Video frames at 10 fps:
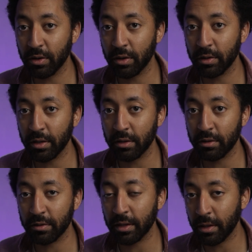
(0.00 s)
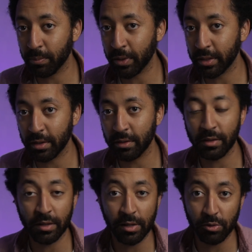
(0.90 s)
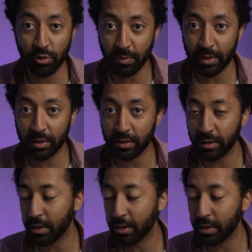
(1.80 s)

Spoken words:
card is set up like this, and then you should be good to